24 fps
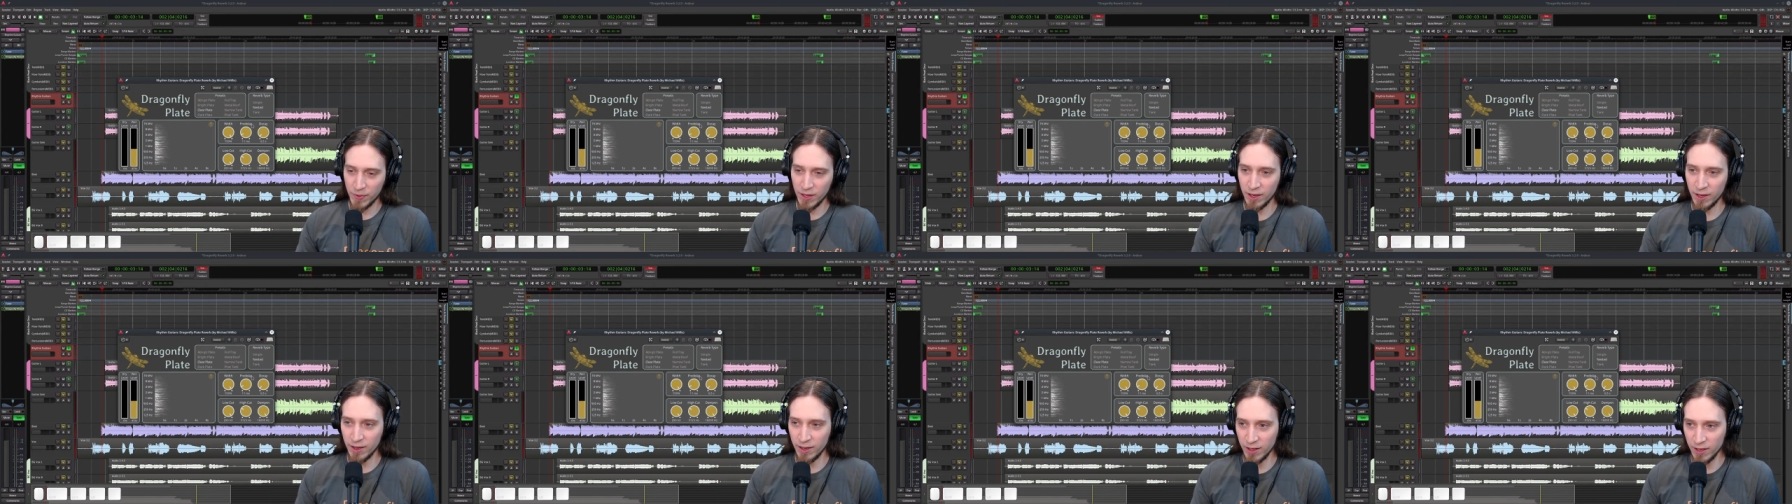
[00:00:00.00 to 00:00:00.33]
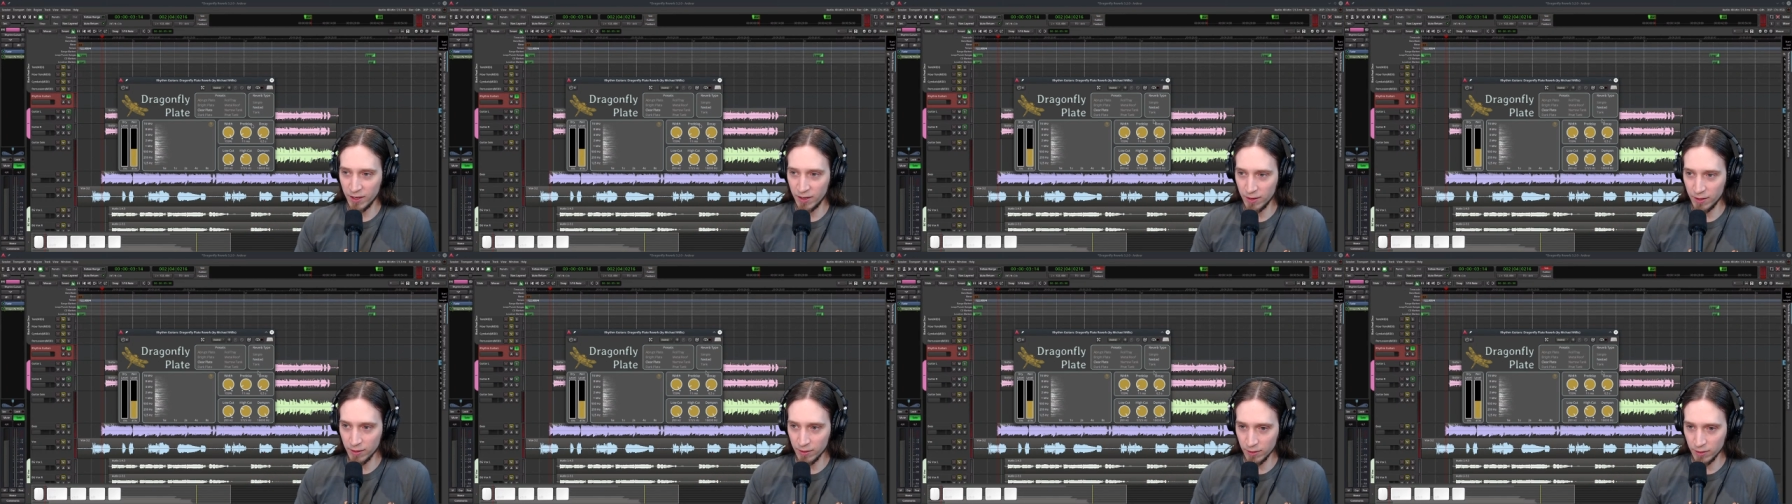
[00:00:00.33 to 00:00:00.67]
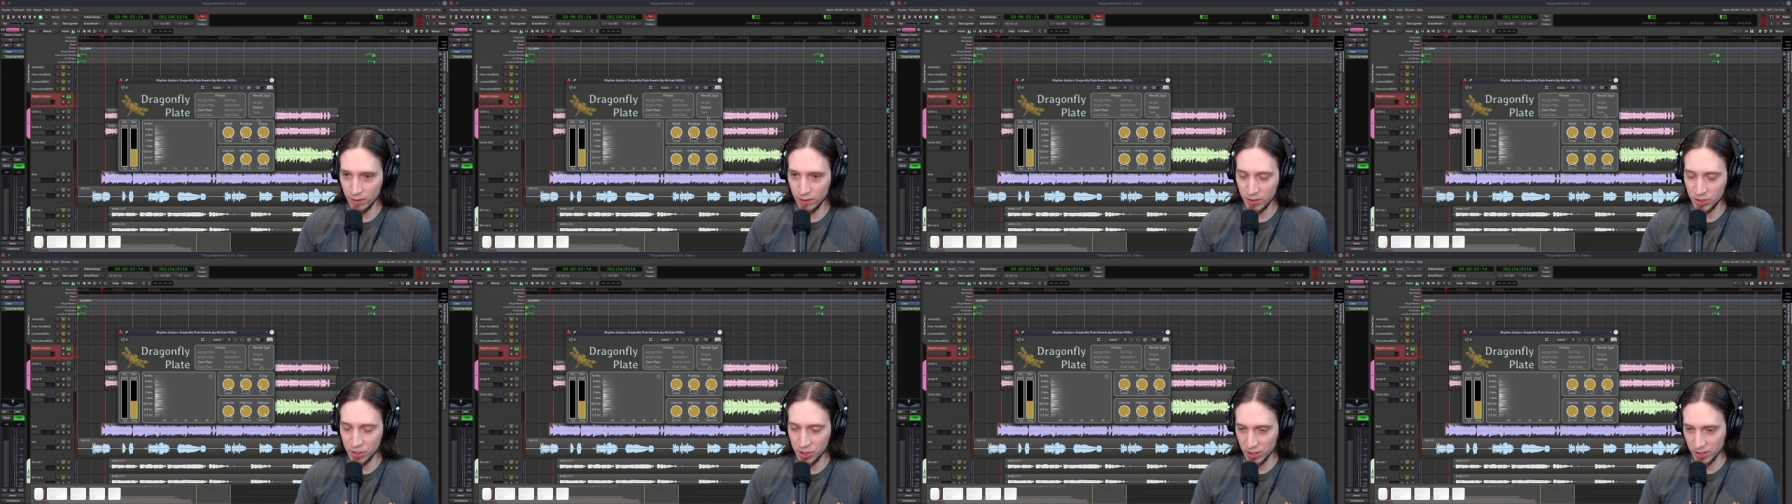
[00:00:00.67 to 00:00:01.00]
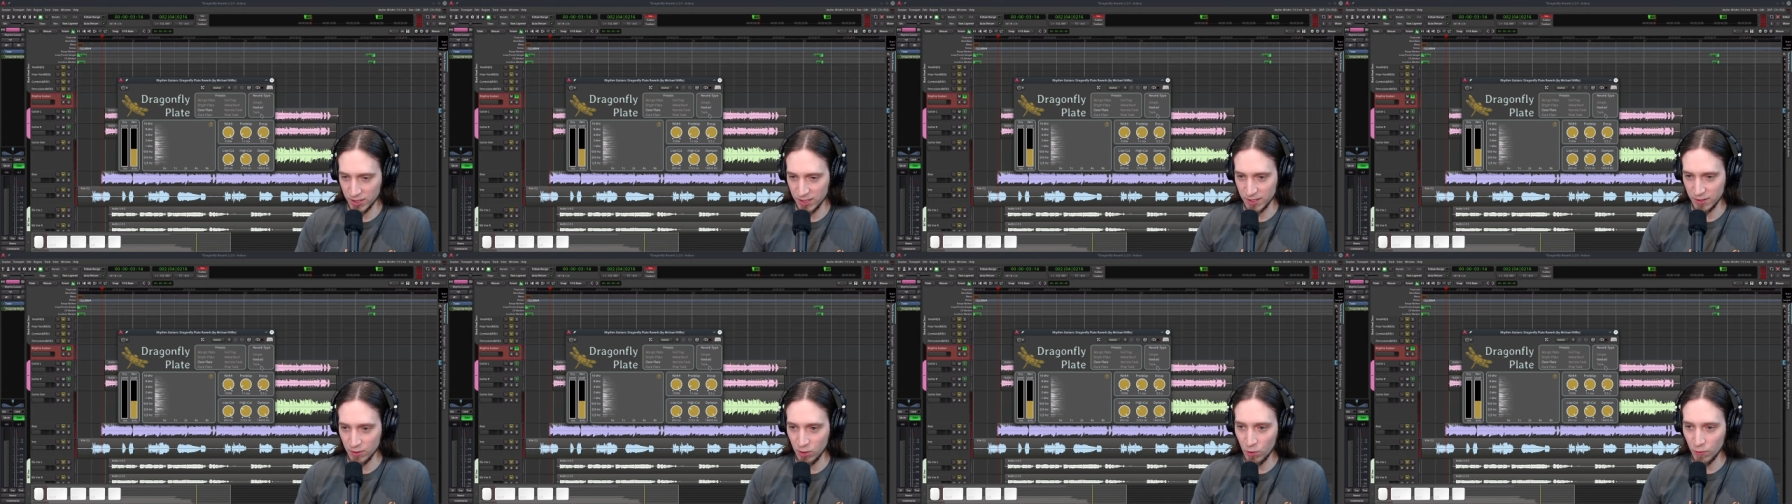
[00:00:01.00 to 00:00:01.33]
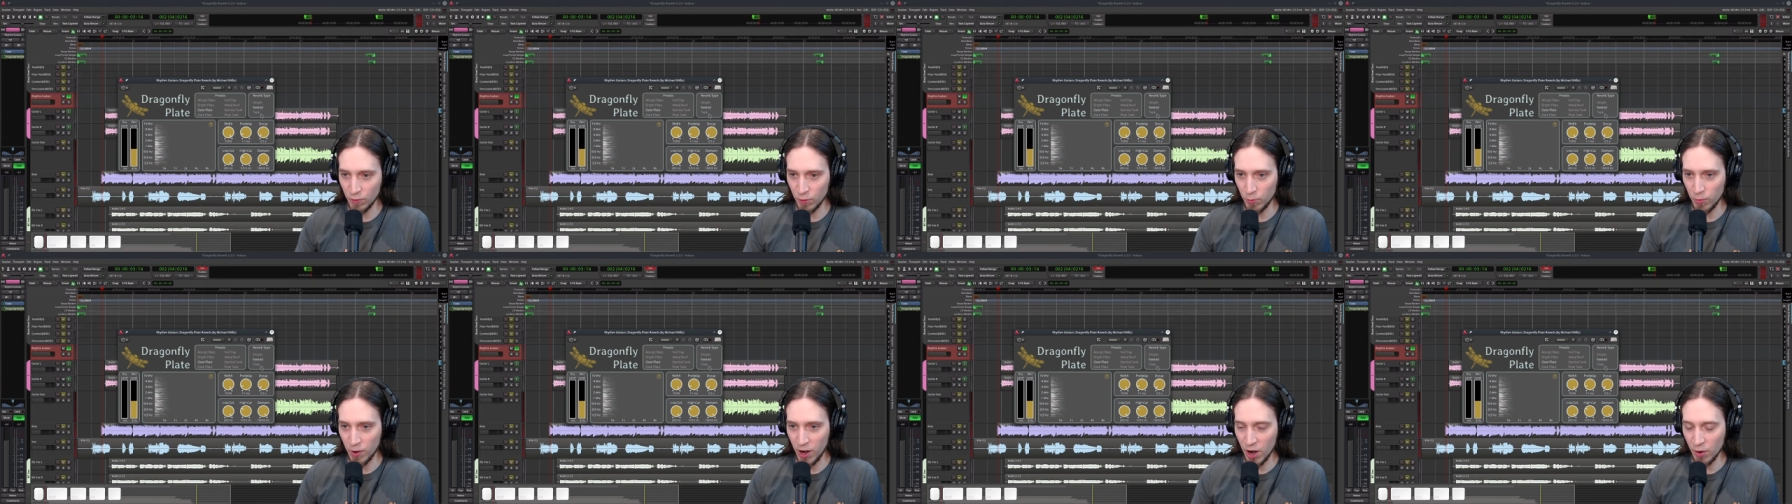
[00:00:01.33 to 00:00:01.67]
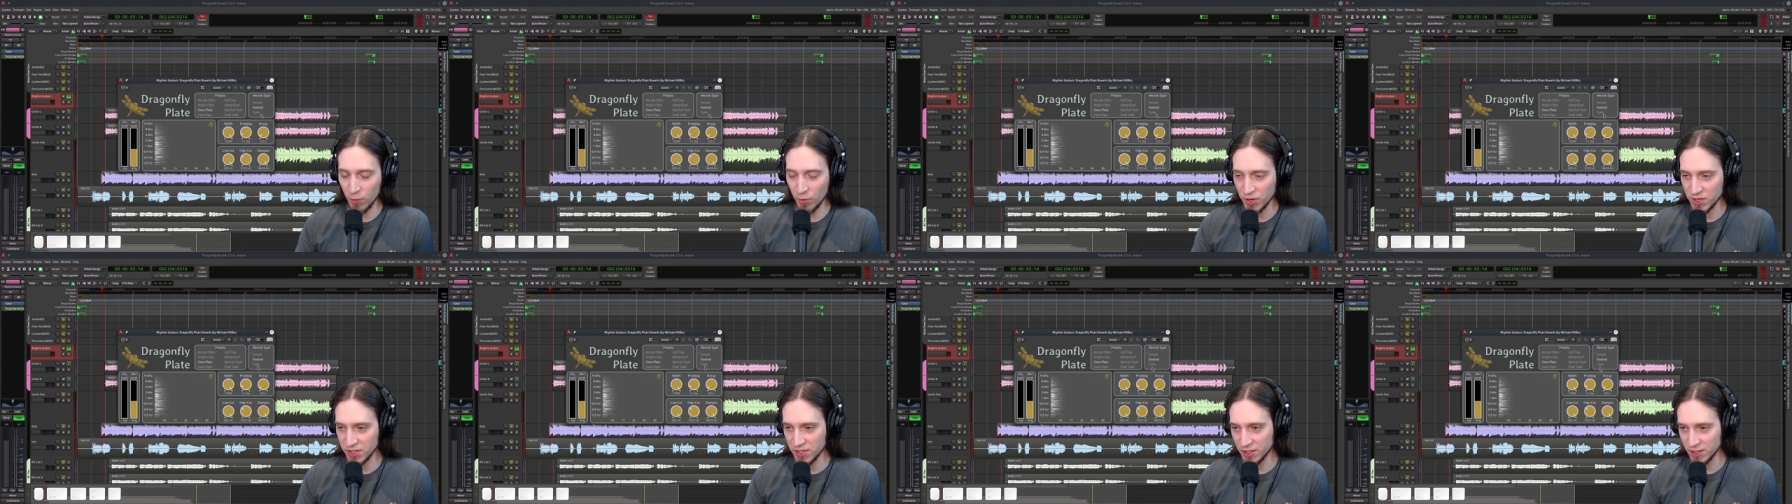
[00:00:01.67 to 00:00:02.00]
and uh, it just
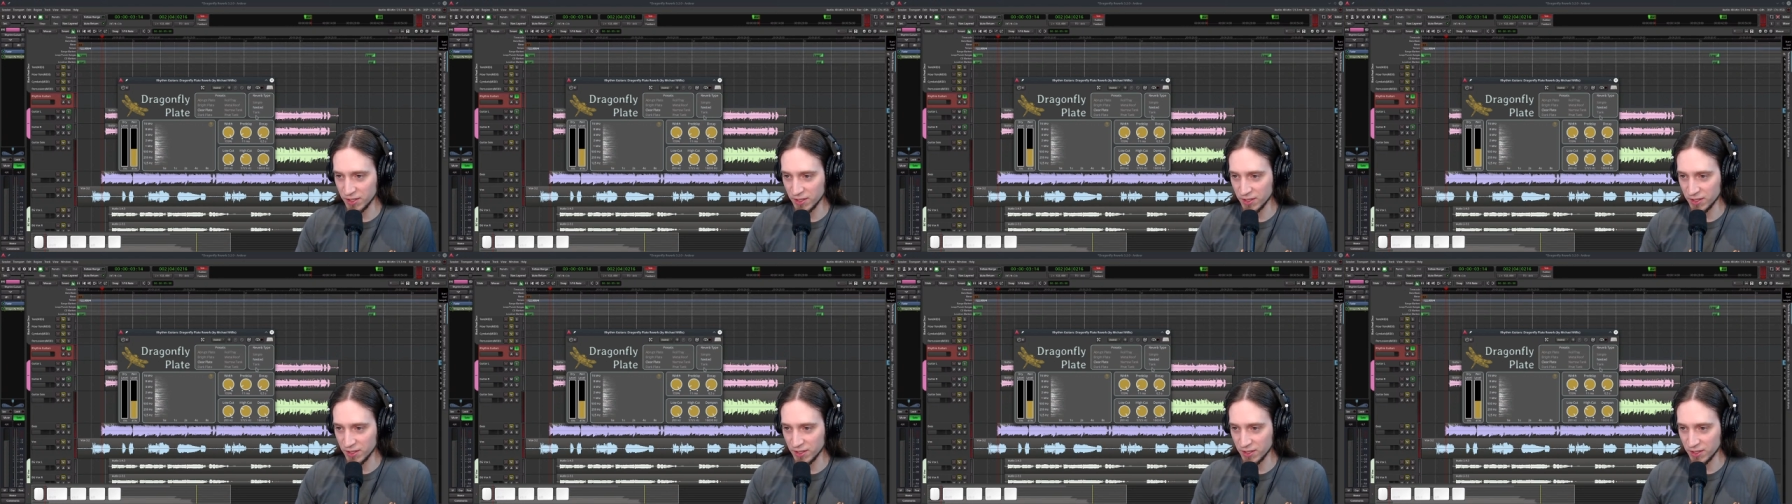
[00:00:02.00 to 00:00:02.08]
overpowers